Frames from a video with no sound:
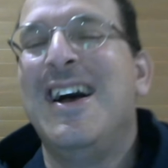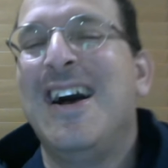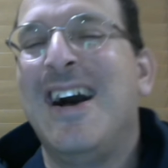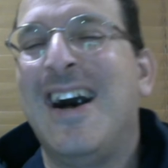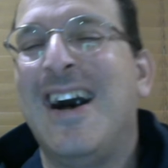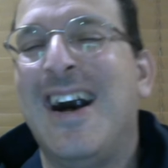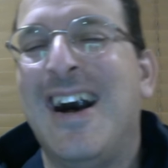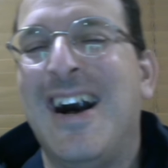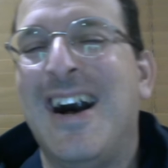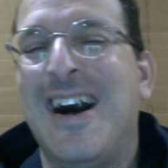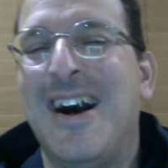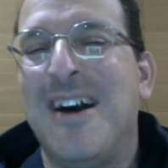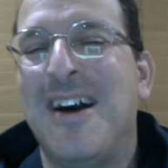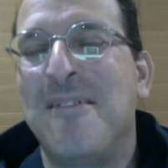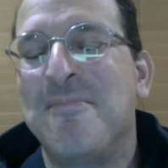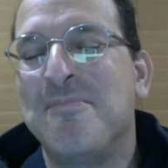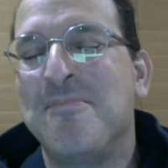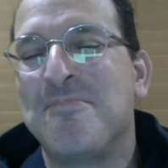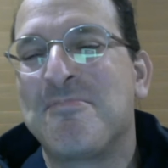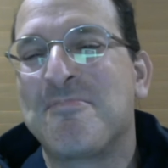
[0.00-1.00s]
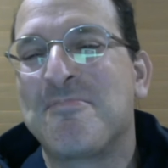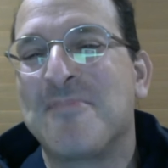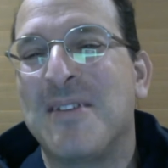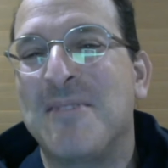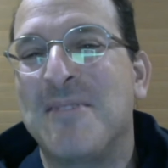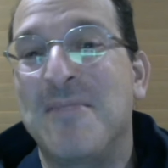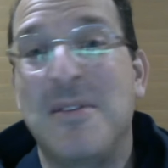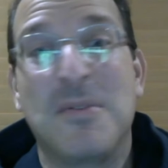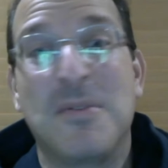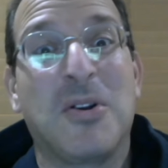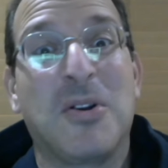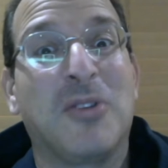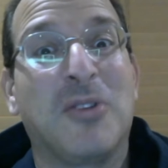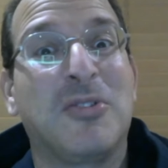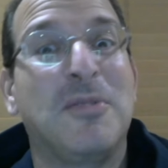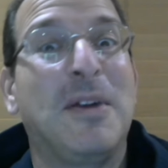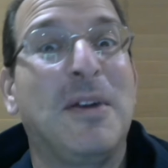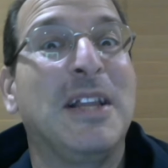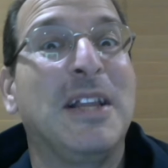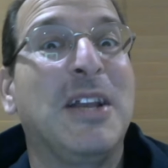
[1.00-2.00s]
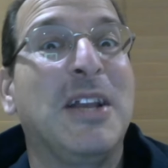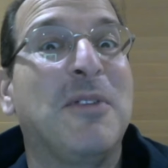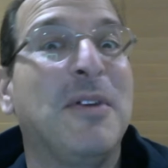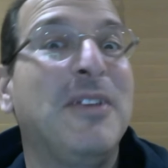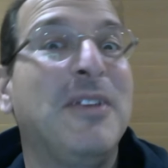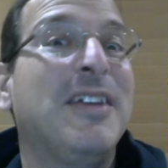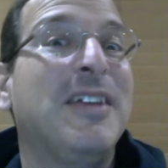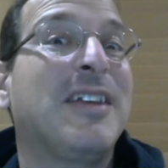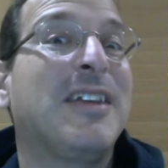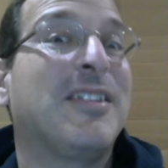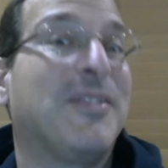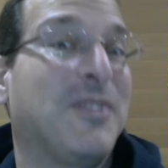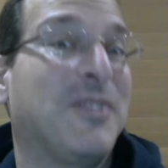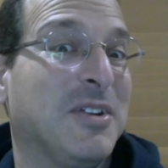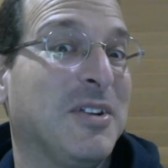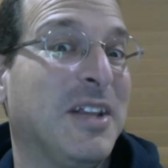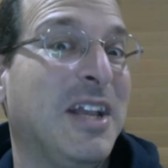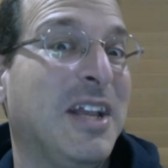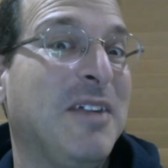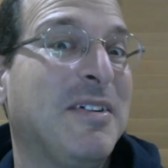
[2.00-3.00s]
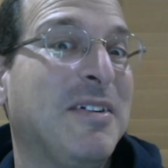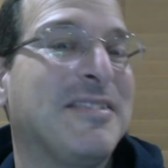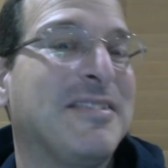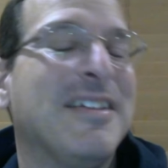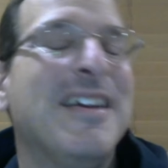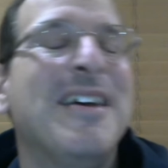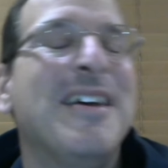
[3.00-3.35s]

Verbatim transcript: Um, maybe a crossword about linguistics if you're a linguist,